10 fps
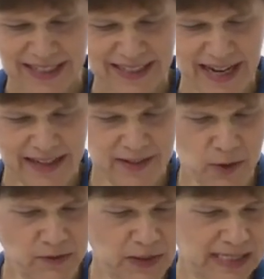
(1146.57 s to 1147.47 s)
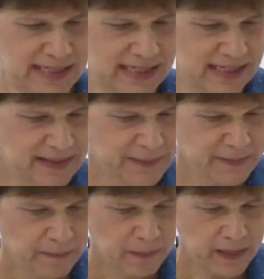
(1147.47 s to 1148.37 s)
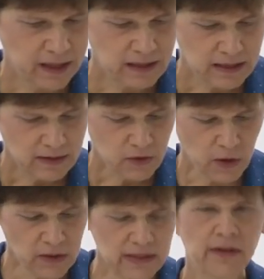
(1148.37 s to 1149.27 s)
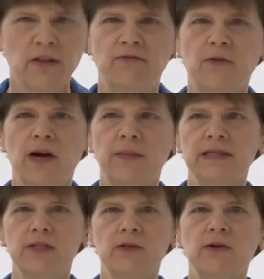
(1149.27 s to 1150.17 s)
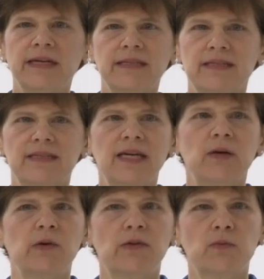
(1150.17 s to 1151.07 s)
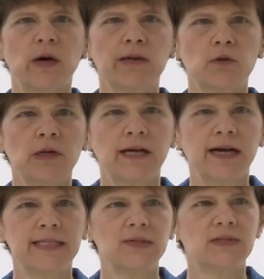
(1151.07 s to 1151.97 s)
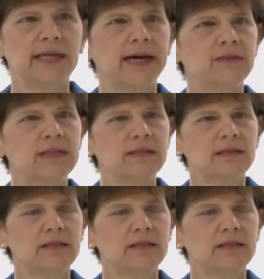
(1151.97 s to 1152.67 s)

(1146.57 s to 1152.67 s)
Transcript: Not at the university. Those are the formants you're going to see with what 3 kinds of sounds?